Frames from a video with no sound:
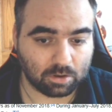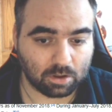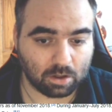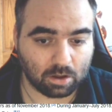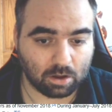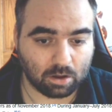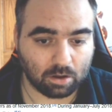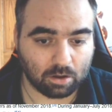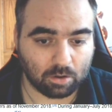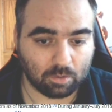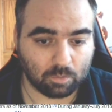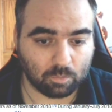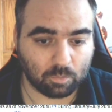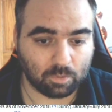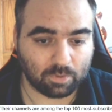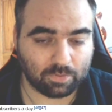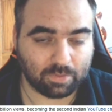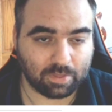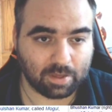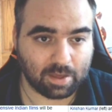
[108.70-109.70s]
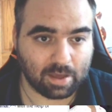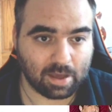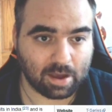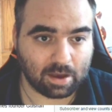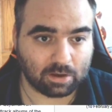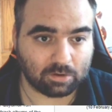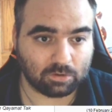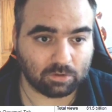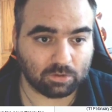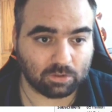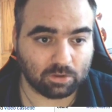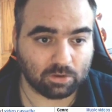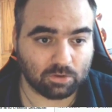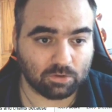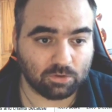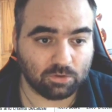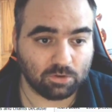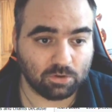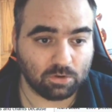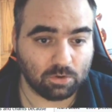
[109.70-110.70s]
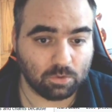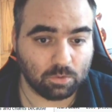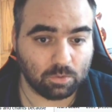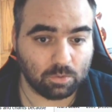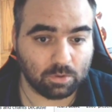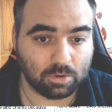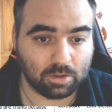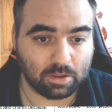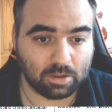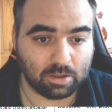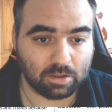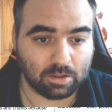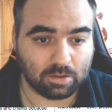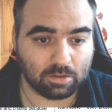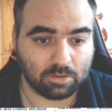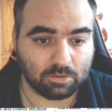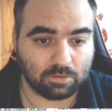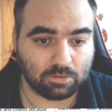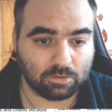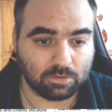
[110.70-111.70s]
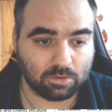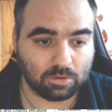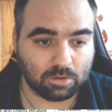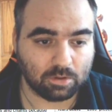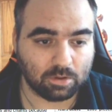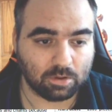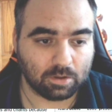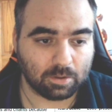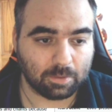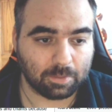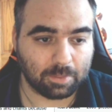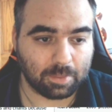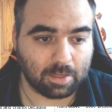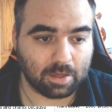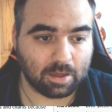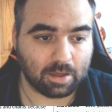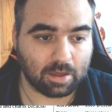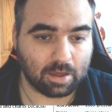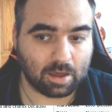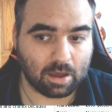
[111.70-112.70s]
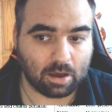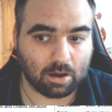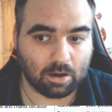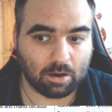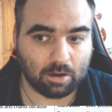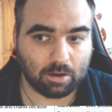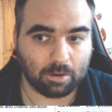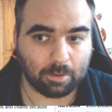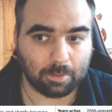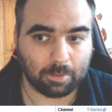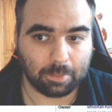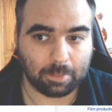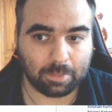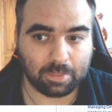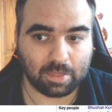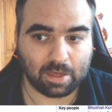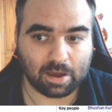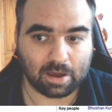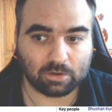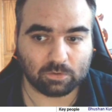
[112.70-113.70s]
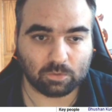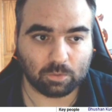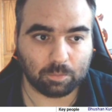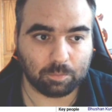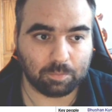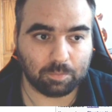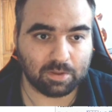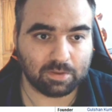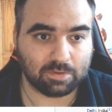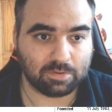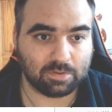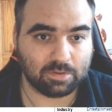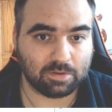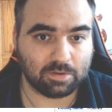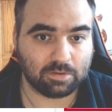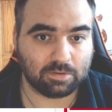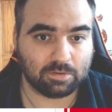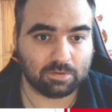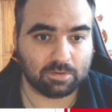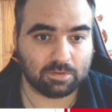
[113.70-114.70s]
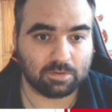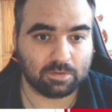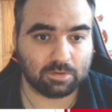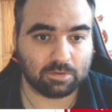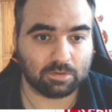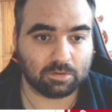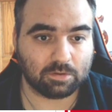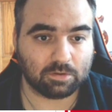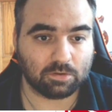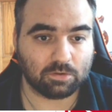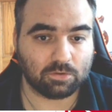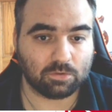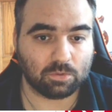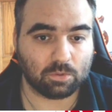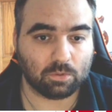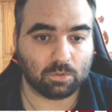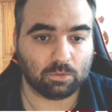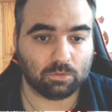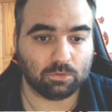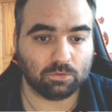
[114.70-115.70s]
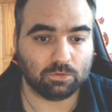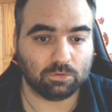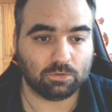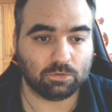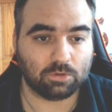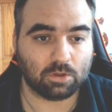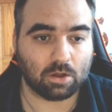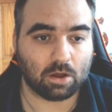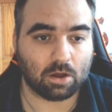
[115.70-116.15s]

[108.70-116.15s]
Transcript: what they actually do is they the actual business controls